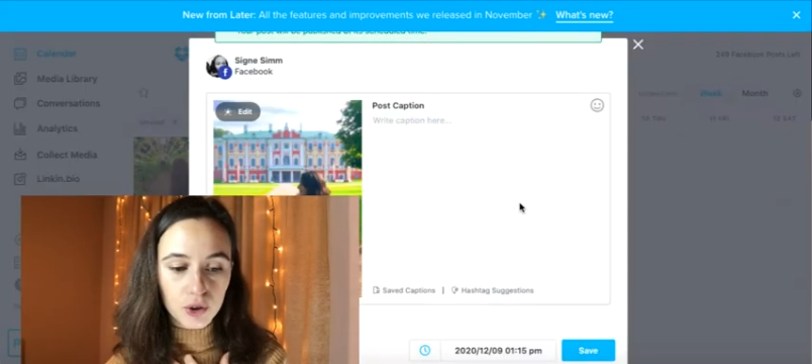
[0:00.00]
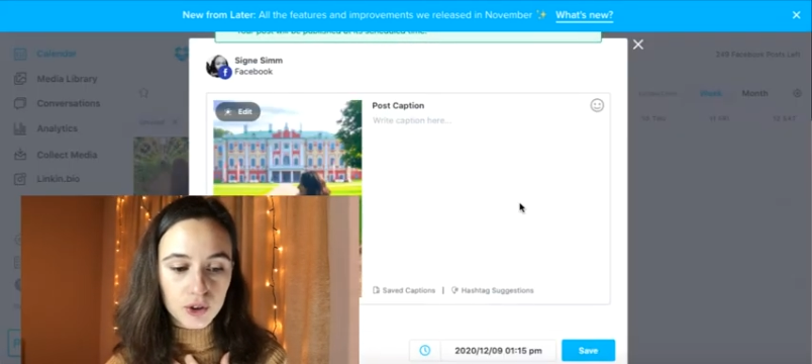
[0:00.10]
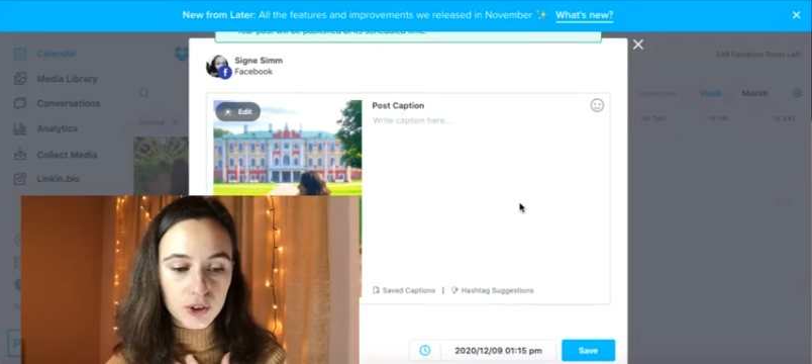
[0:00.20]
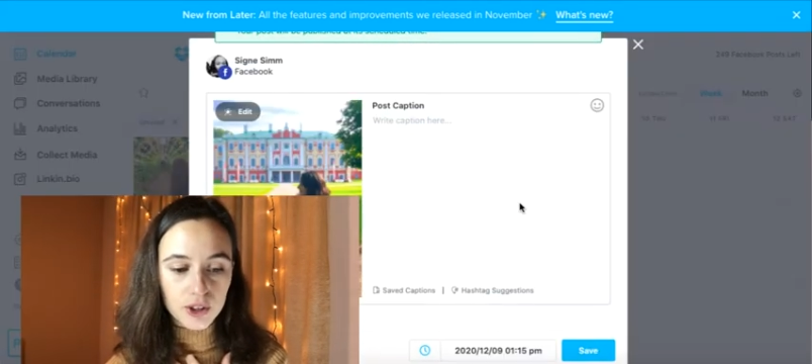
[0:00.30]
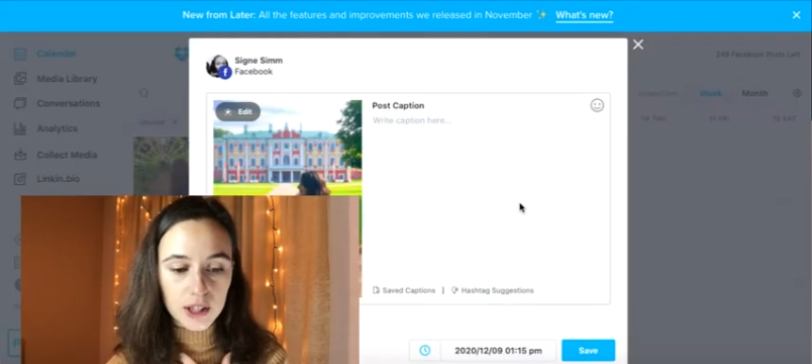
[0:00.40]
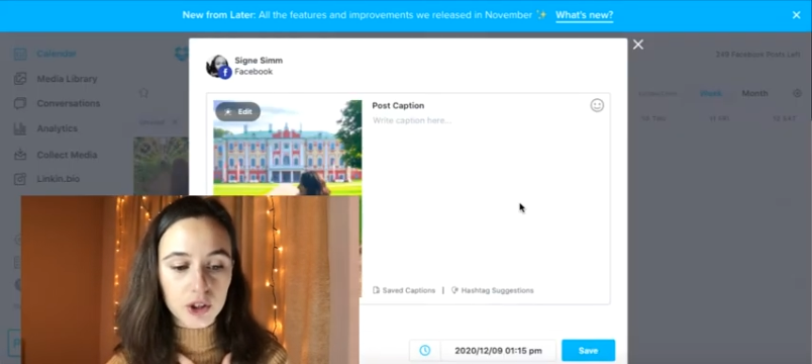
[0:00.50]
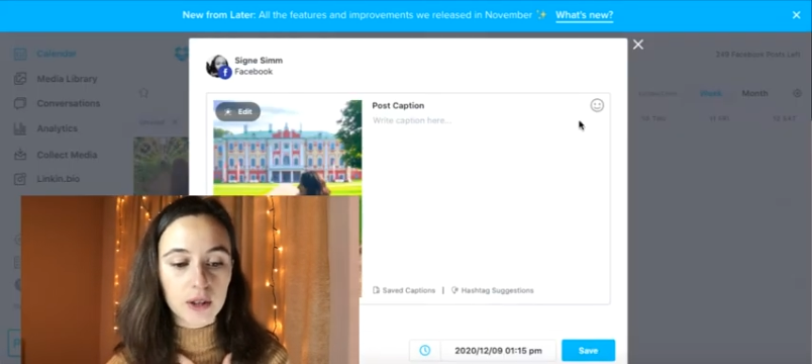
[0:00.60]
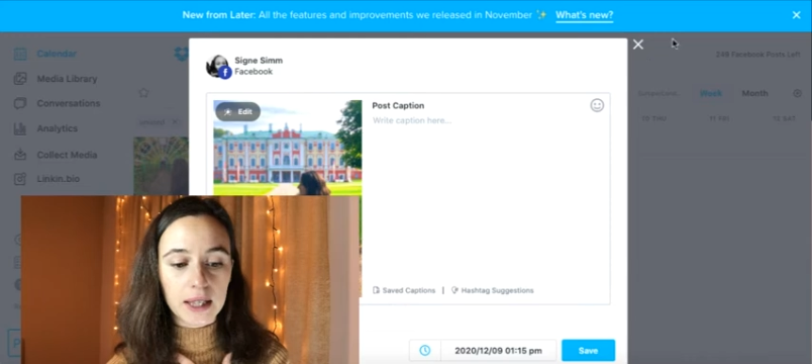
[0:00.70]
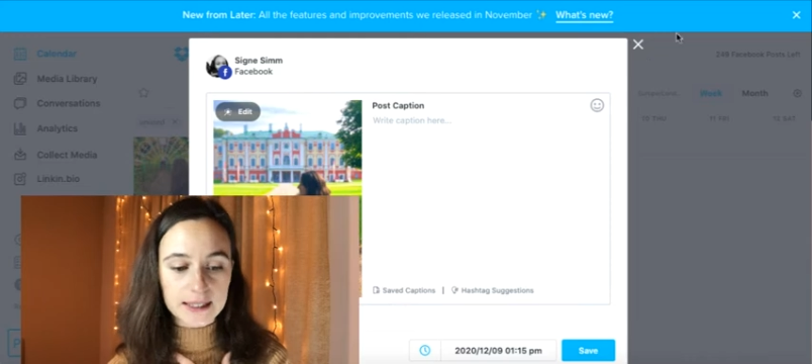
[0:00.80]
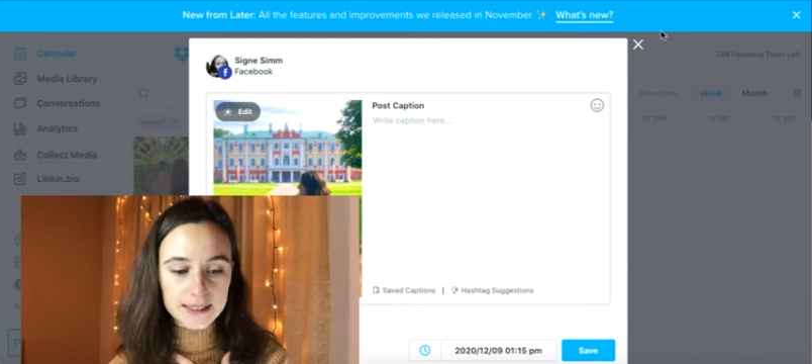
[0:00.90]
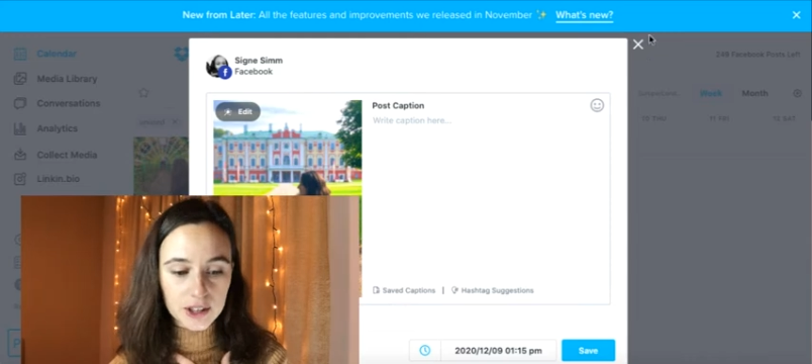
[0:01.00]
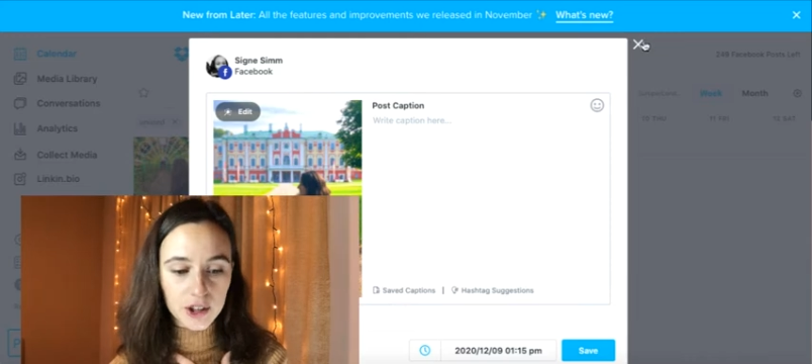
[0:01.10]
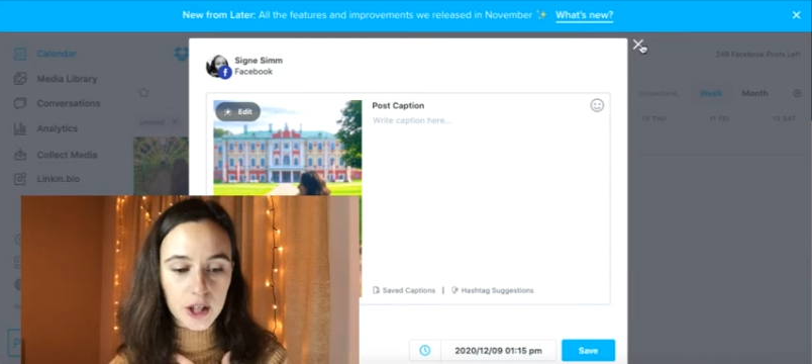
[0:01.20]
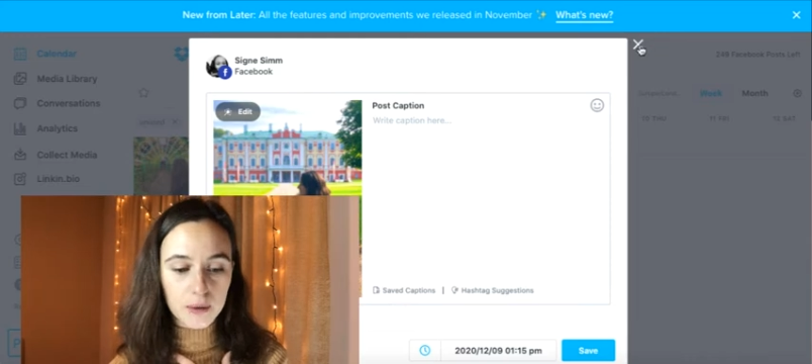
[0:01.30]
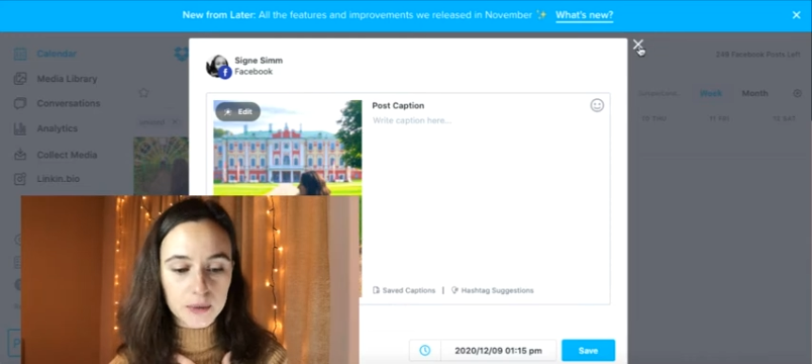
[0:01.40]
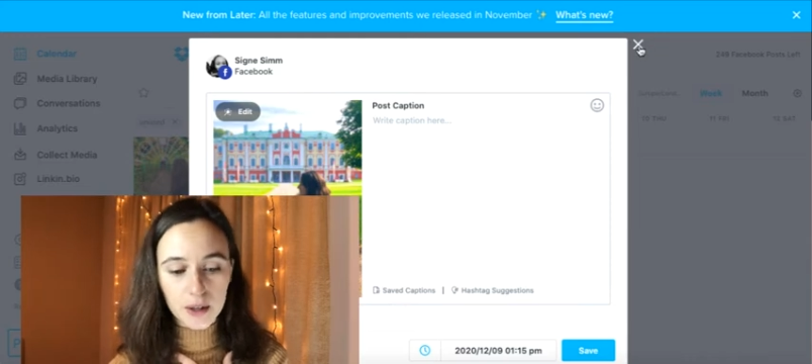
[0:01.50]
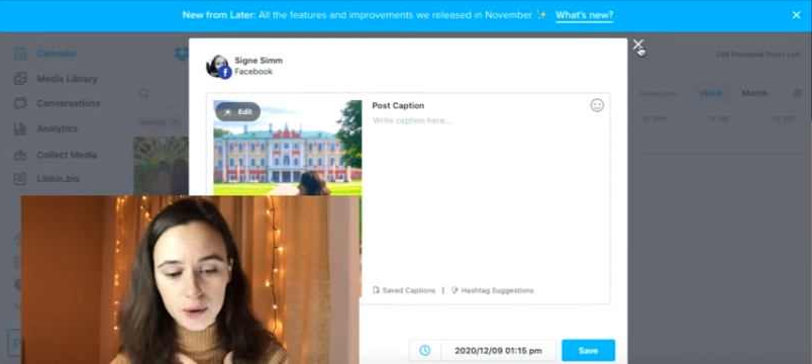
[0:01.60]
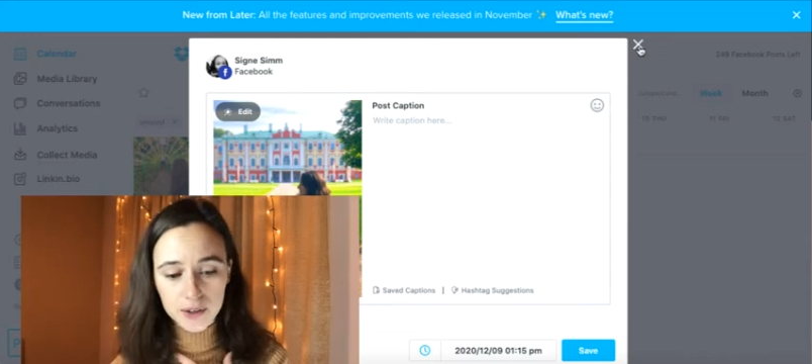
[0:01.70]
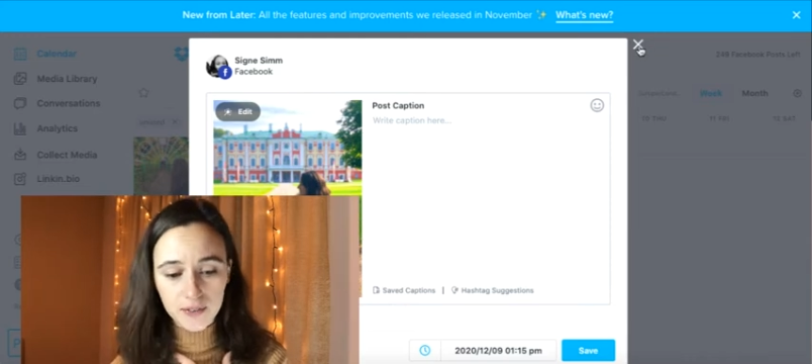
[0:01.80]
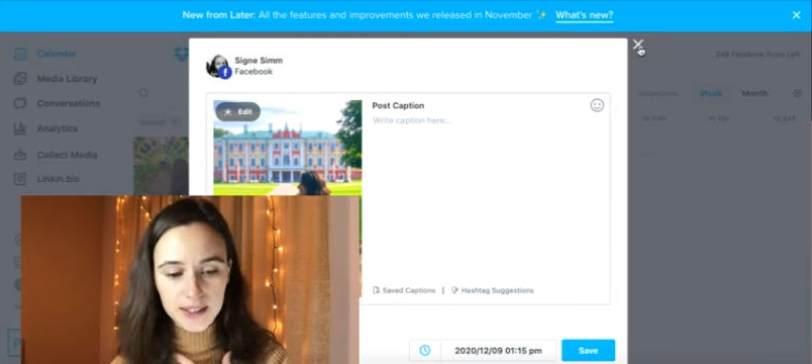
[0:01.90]
also schedule Instagram. That
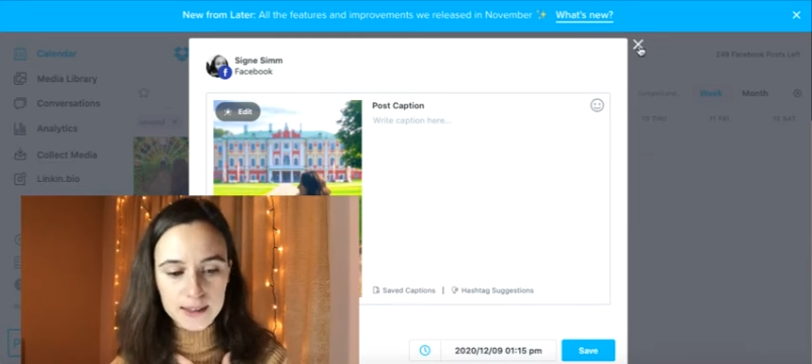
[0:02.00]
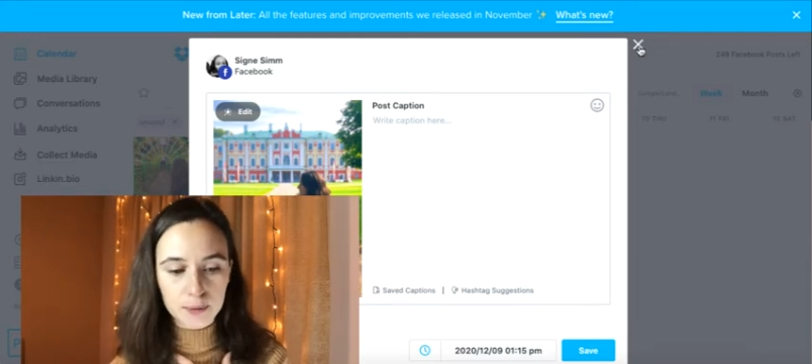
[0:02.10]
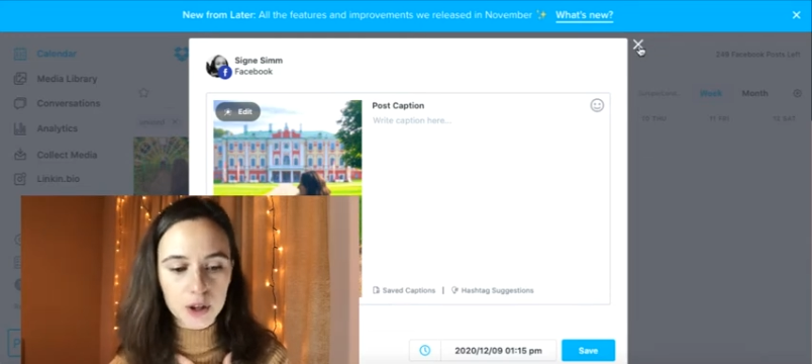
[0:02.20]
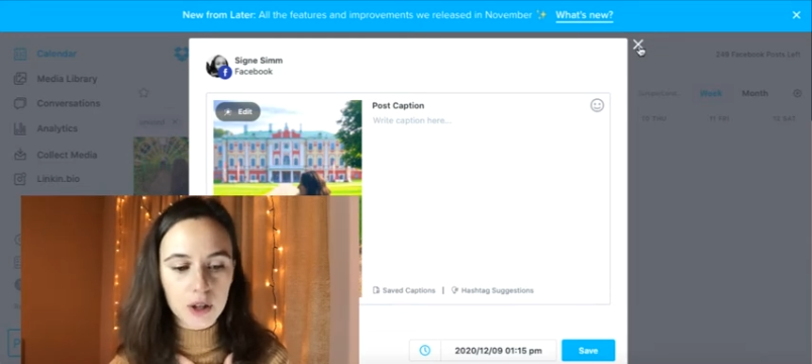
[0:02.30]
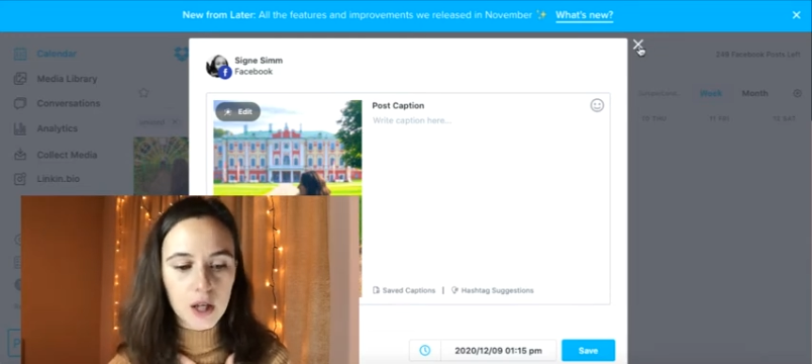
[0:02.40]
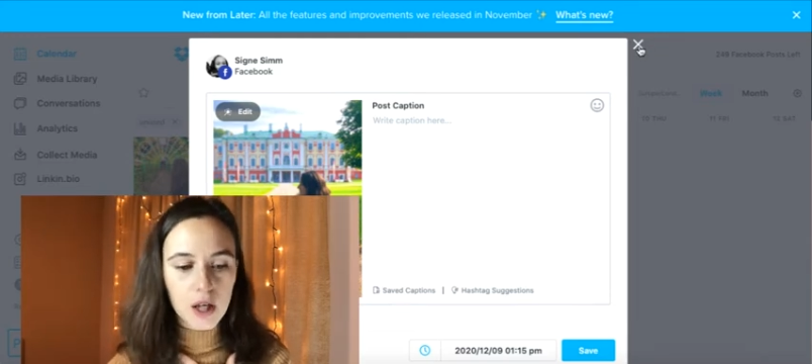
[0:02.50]
was Facebook,